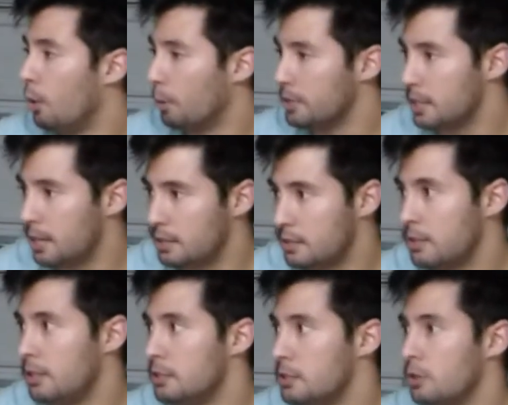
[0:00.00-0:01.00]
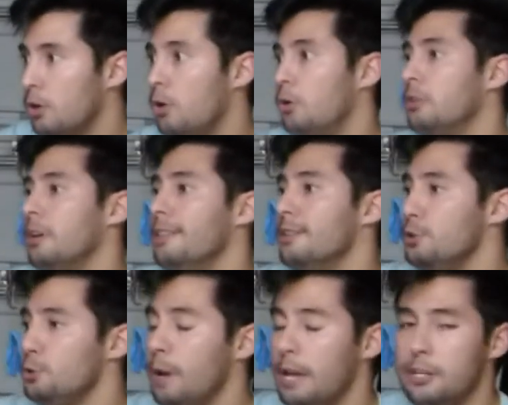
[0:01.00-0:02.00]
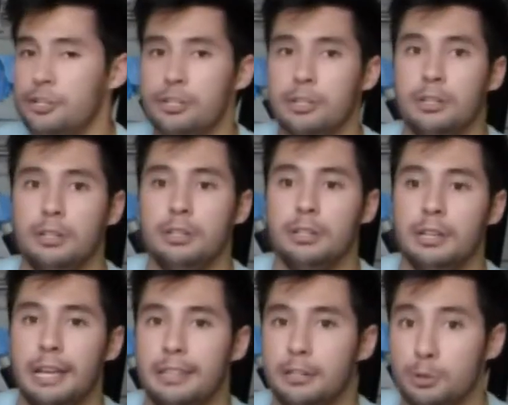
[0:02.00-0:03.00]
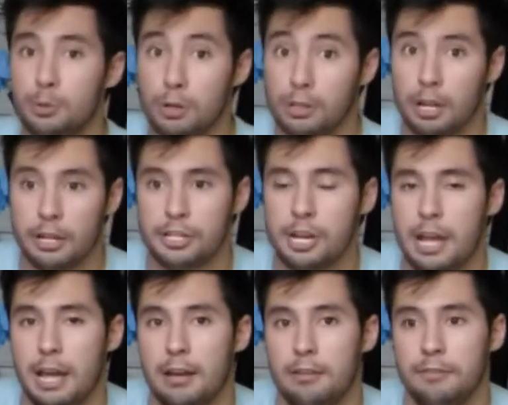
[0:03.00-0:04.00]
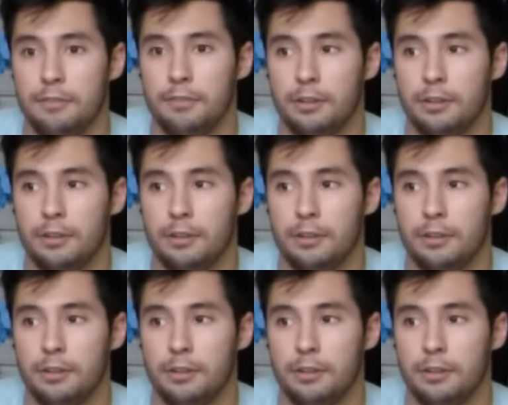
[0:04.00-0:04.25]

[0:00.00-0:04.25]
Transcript: once that's installed and the new engine and the new clutch have,